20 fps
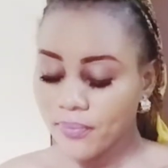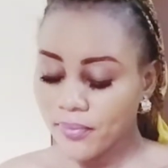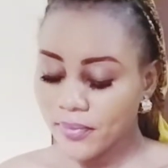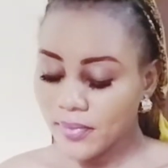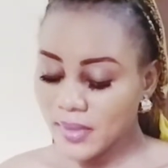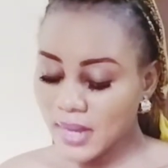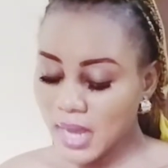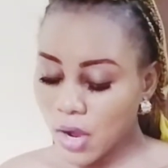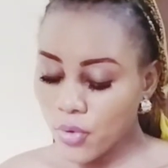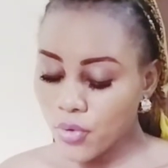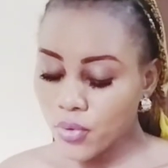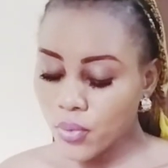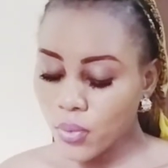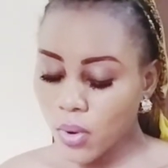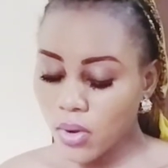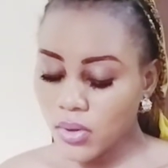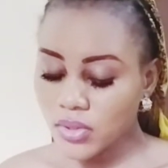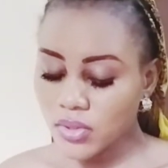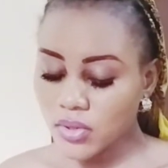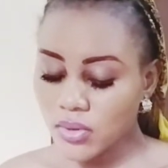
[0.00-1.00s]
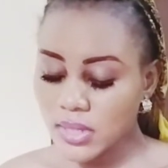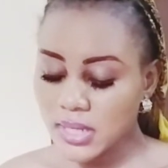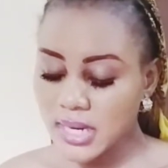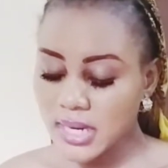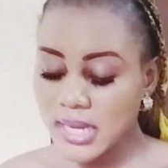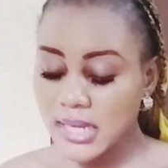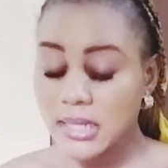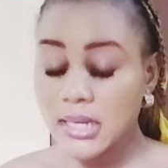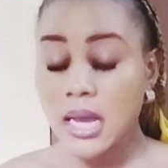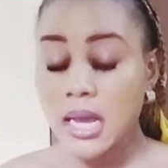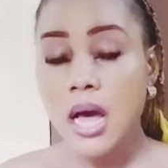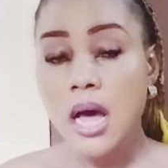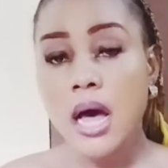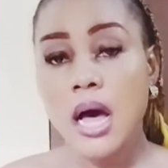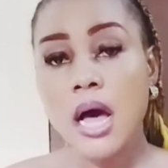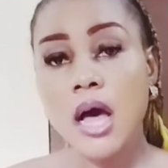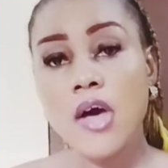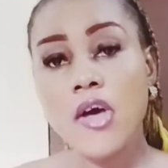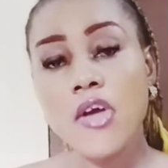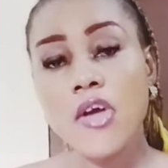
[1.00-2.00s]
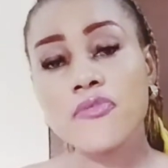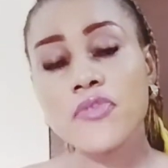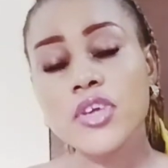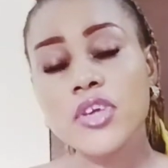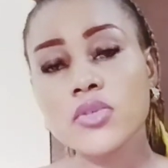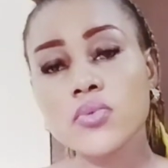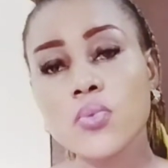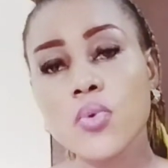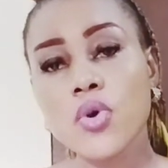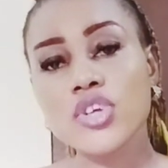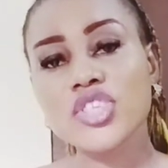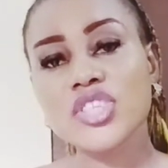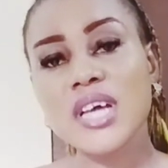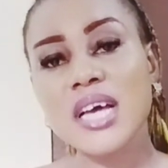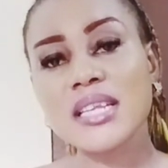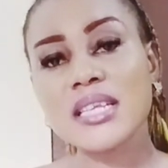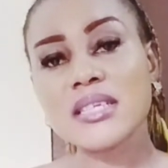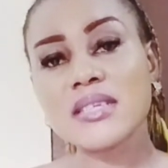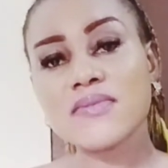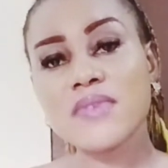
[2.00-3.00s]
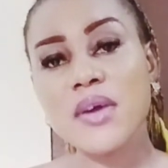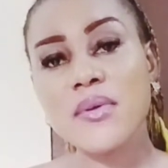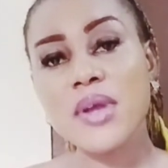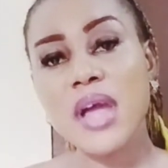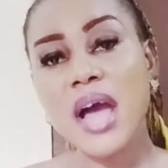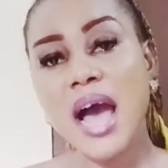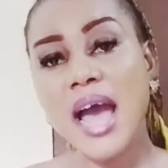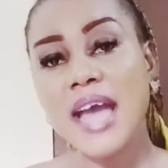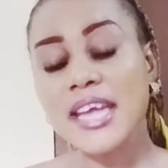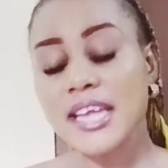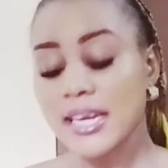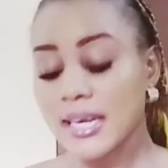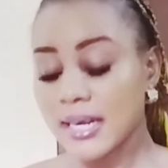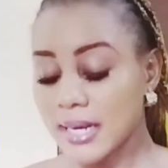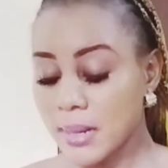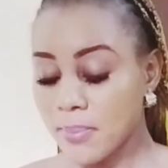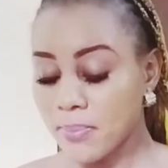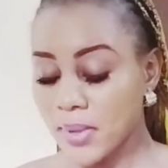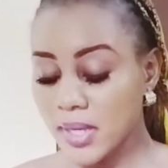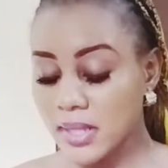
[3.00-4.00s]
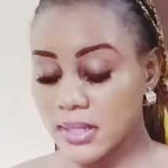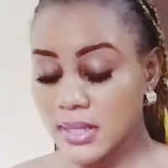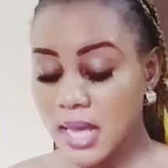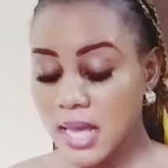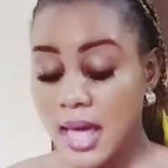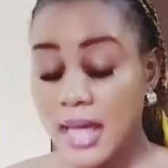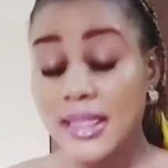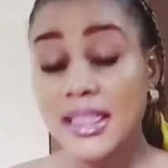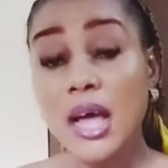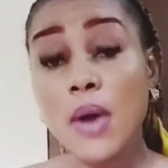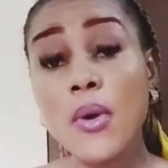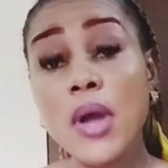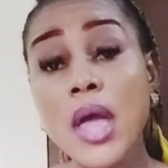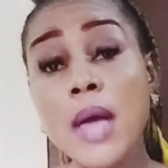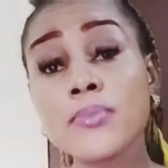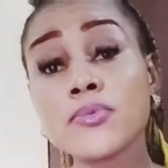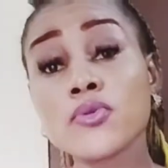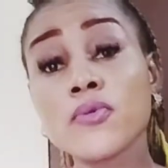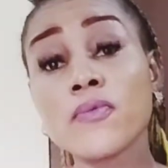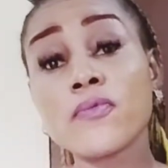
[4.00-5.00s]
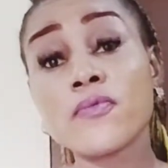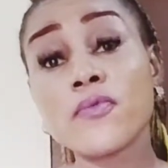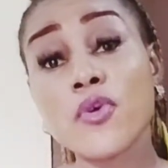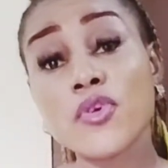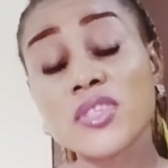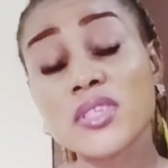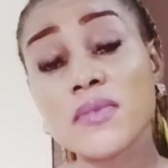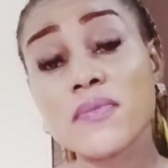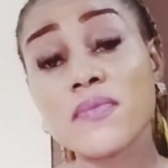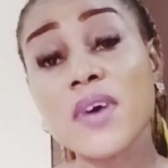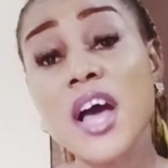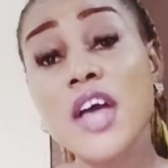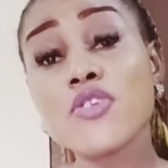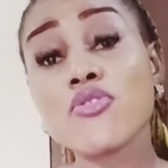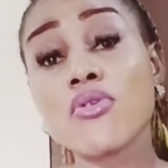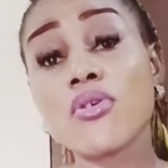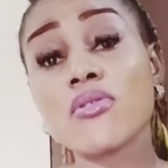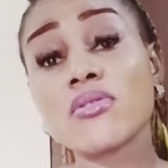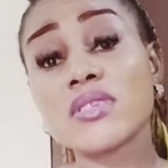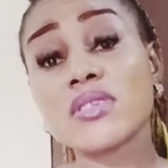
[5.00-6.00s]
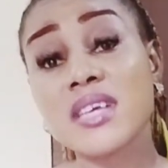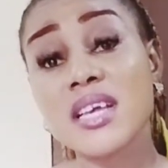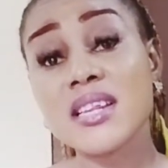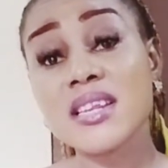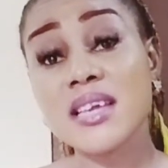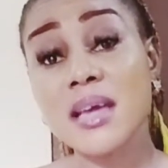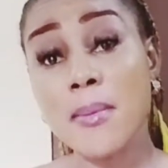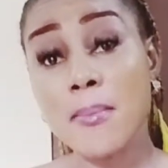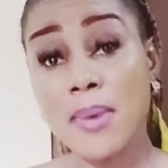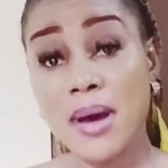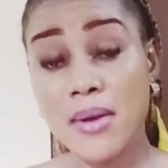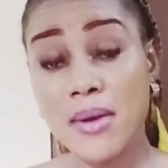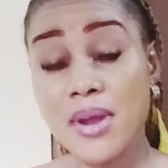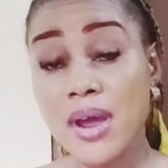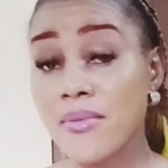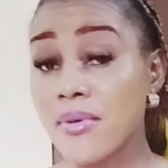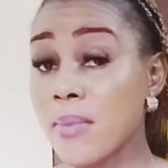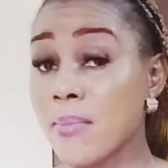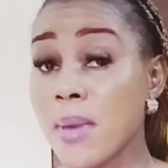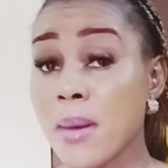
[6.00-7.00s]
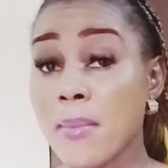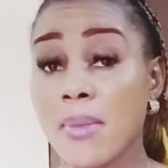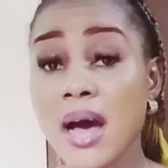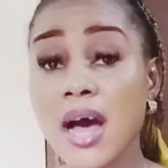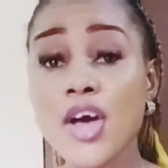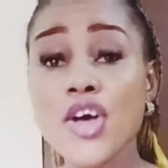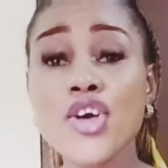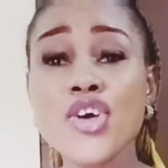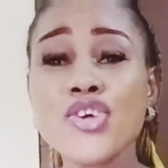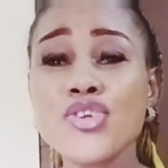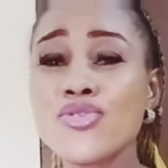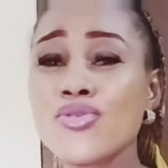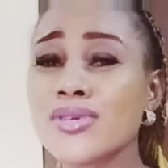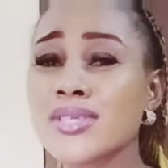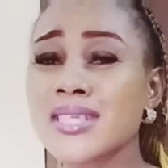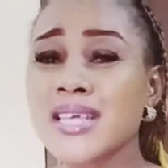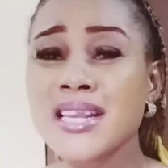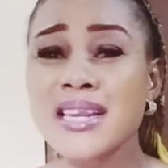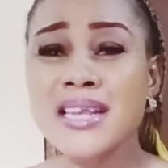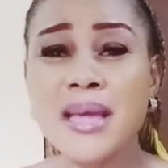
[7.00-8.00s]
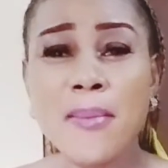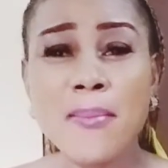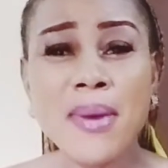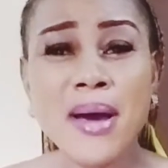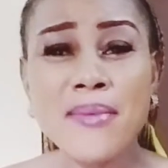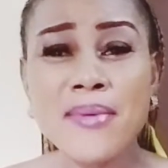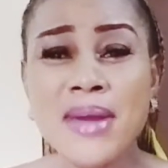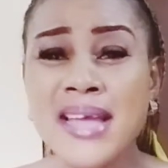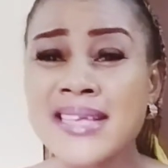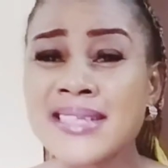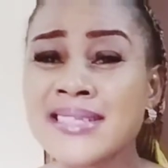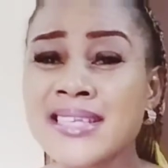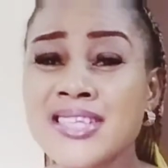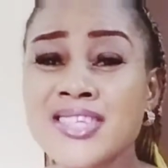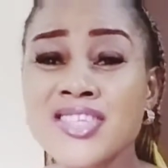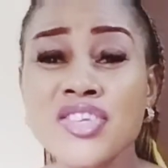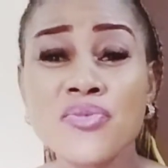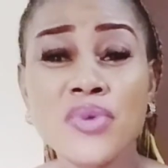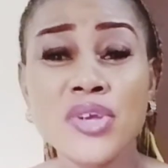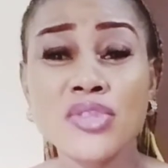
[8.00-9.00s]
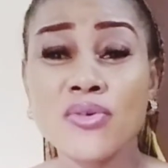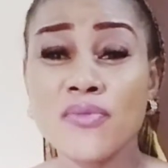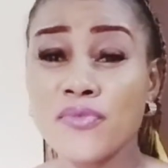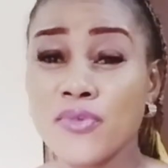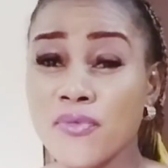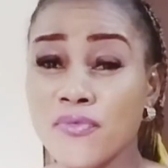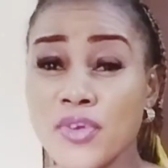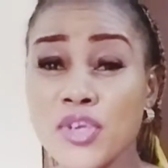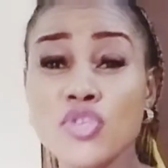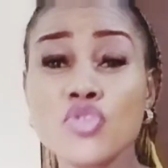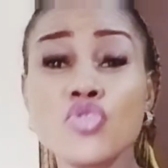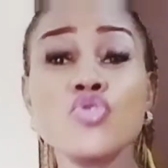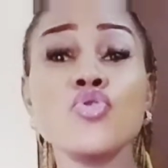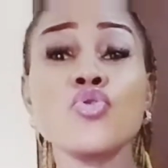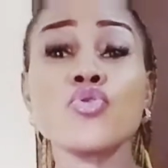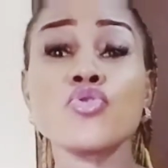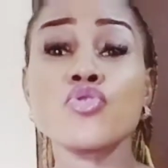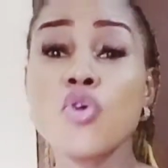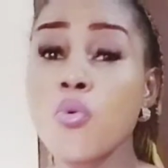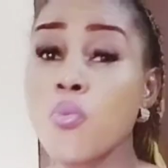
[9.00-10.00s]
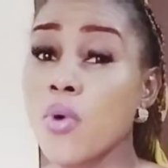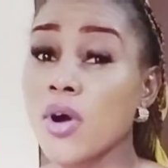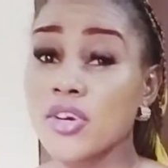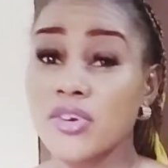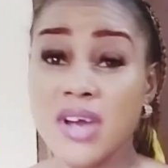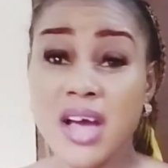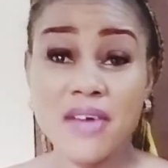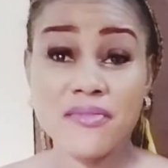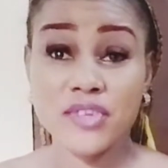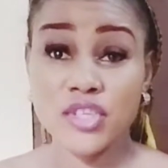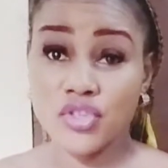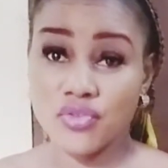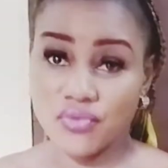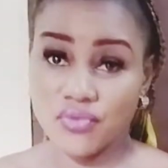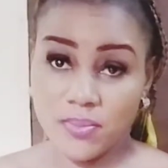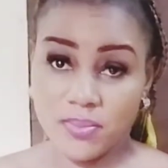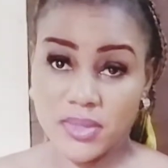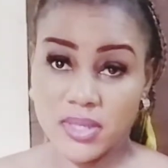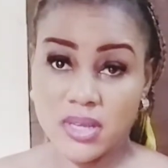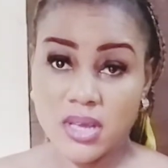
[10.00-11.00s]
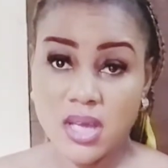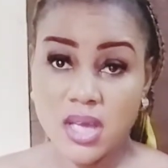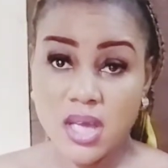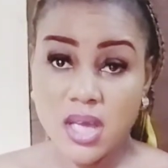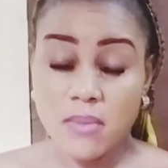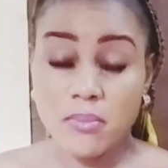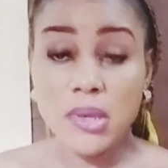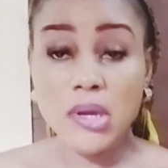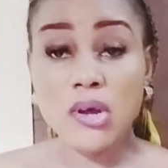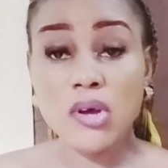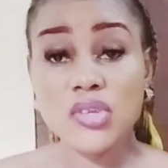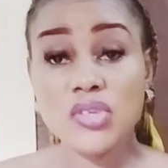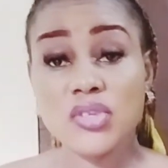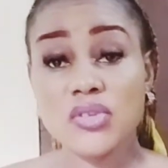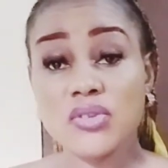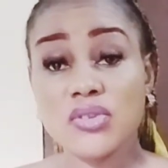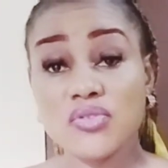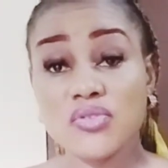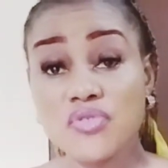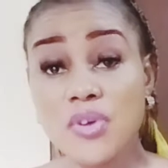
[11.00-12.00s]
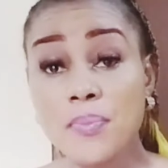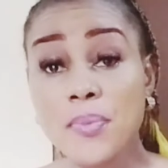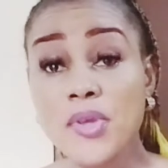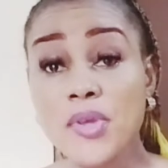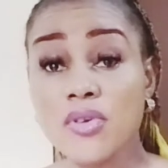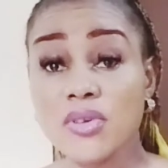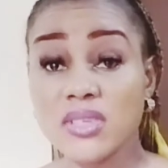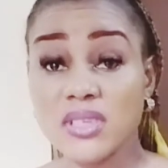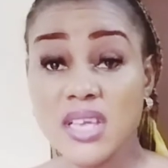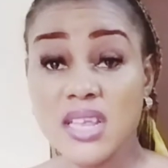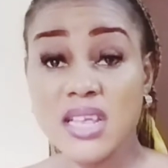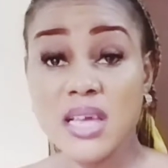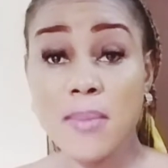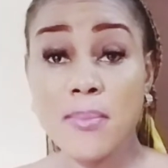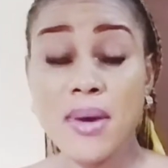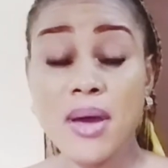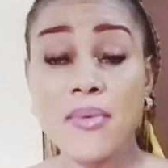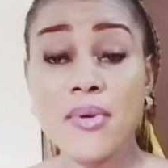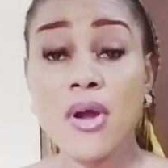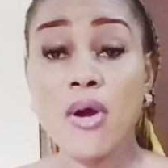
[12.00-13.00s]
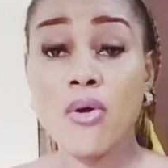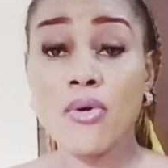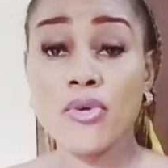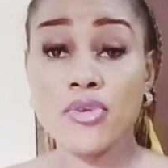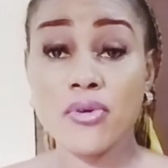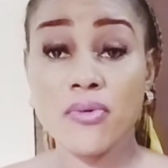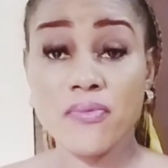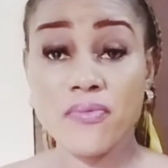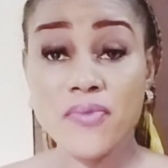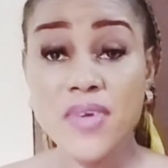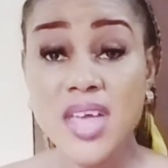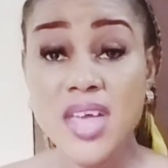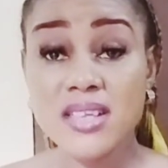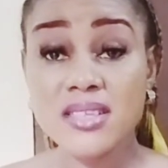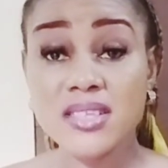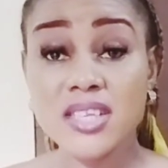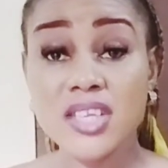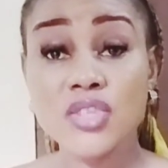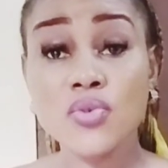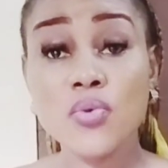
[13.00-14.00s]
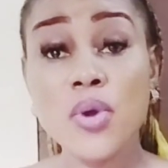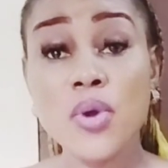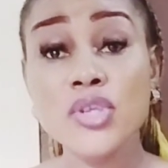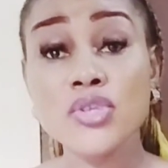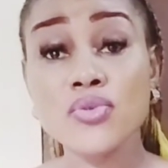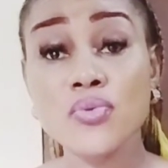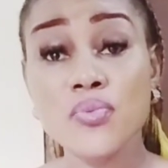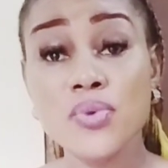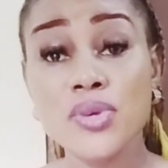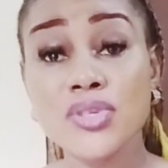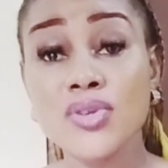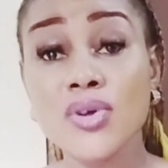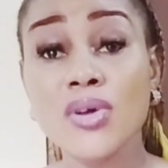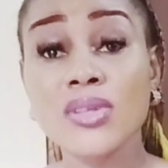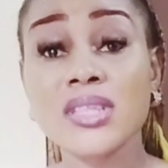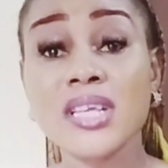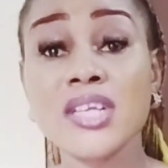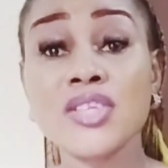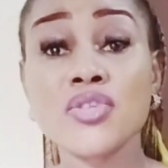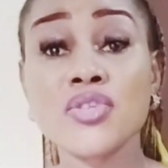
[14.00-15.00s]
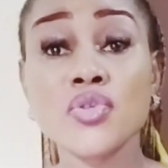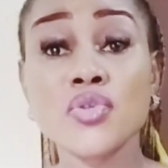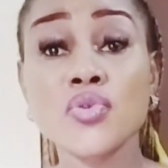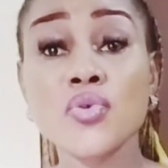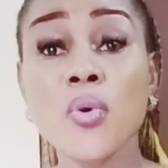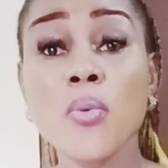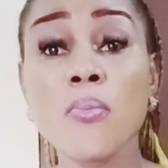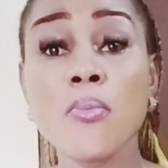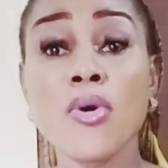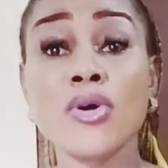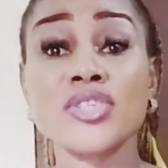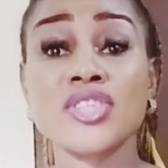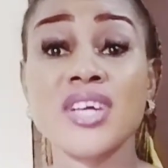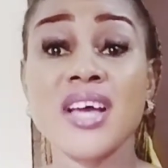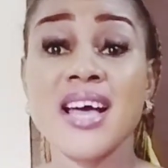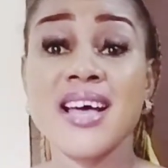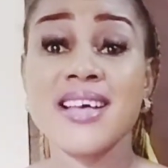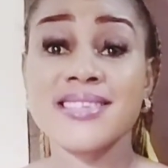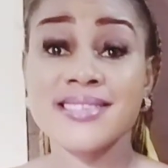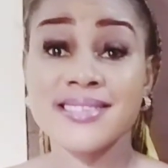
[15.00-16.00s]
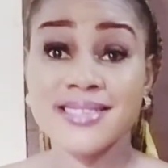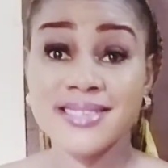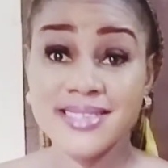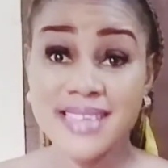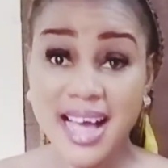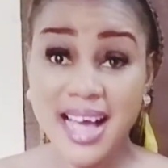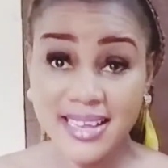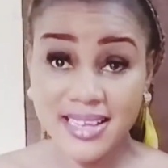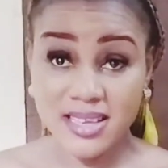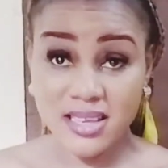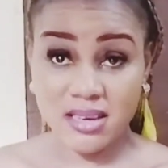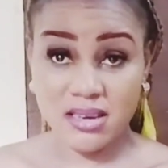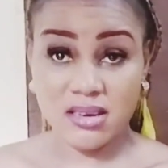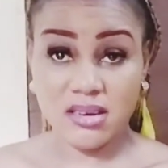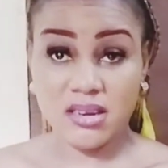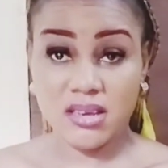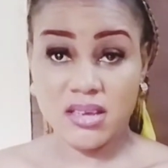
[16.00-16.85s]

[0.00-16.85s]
Now you also need a face wash that is very high in lipids that will help to fortify your skincare barrier. Remember, your skincare barrier is the secret of your face. You don't want to have it stripped, because stripping your skincare barrier on your face is going to result in so much sagging.